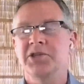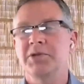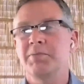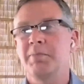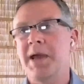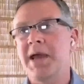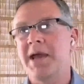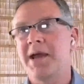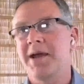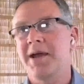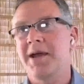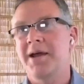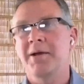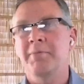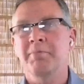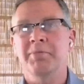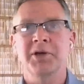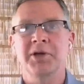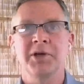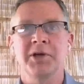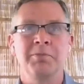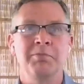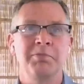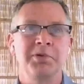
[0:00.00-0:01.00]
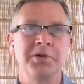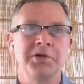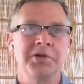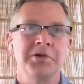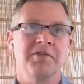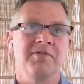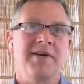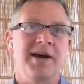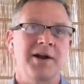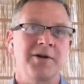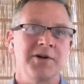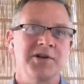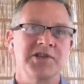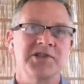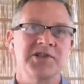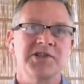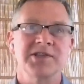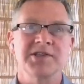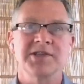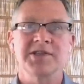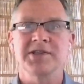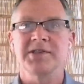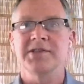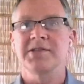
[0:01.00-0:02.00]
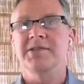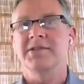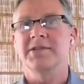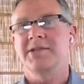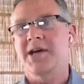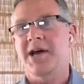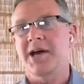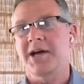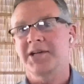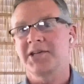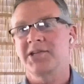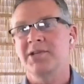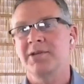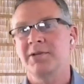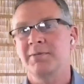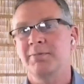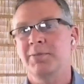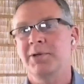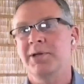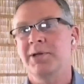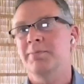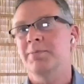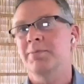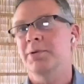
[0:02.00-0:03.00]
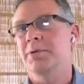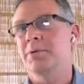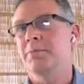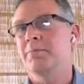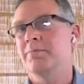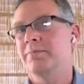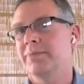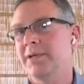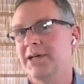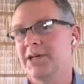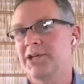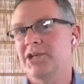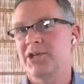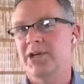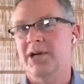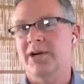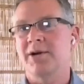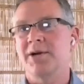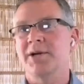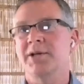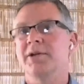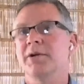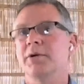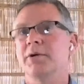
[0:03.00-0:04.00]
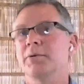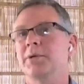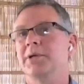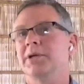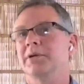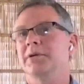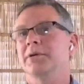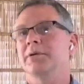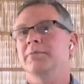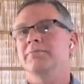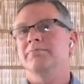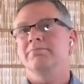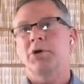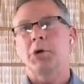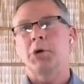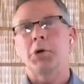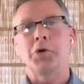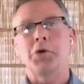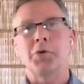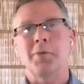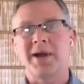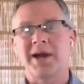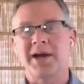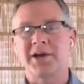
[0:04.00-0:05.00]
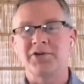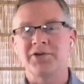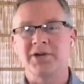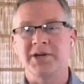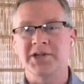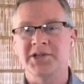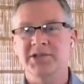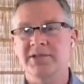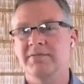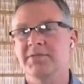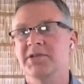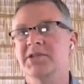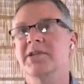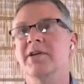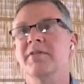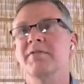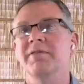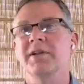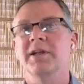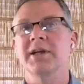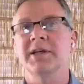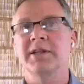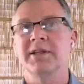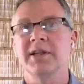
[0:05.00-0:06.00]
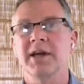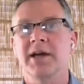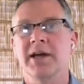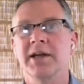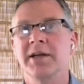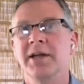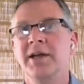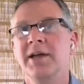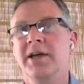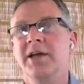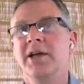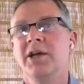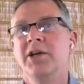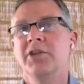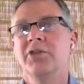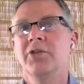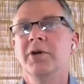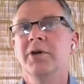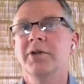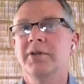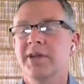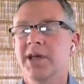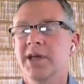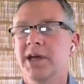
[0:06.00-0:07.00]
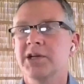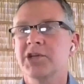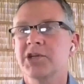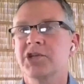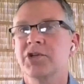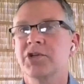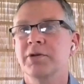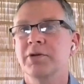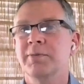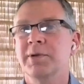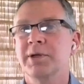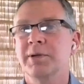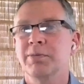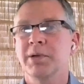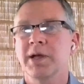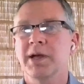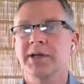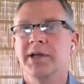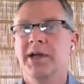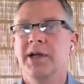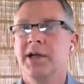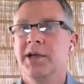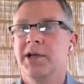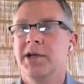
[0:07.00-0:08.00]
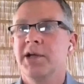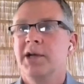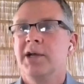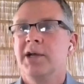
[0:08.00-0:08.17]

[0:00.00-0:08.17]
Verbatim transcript: spam, computer viruses, doxing people by sharing their real home address, stuff like that. But that should be blocked.